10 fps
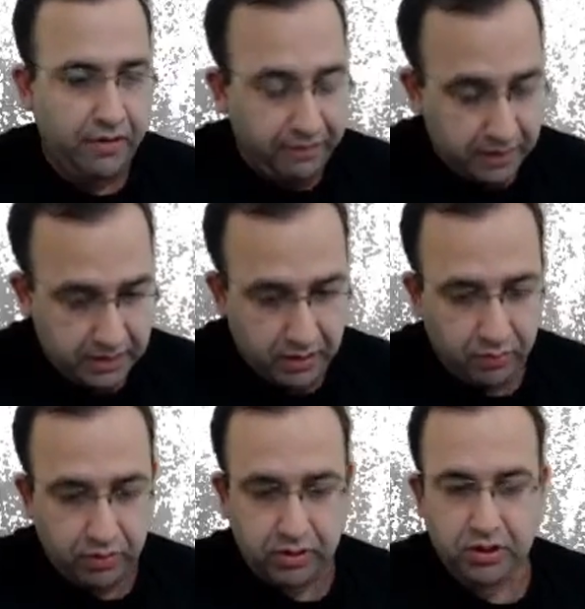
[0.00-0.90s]
First, I
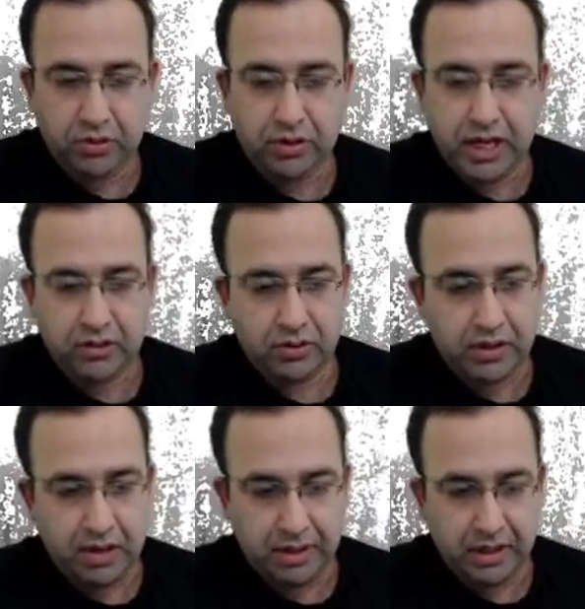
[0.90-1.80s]
want you guys to
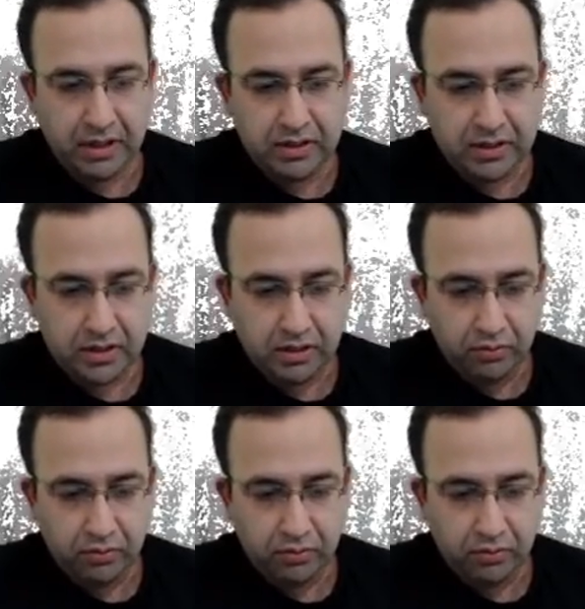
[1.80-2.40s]
tell me this.